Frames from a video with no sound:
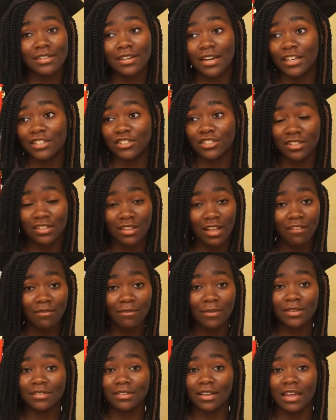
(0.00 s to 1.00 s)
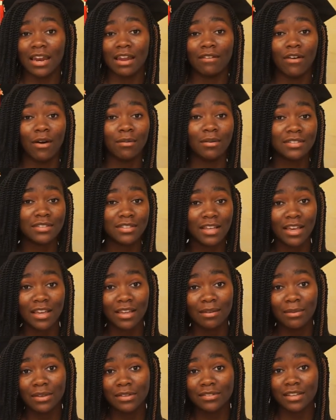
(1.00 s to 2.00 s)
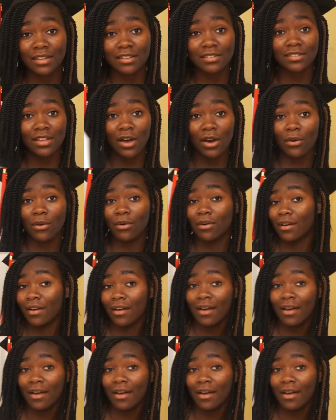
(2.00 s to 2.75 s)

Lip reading: and I just love music, and I've always taken music, so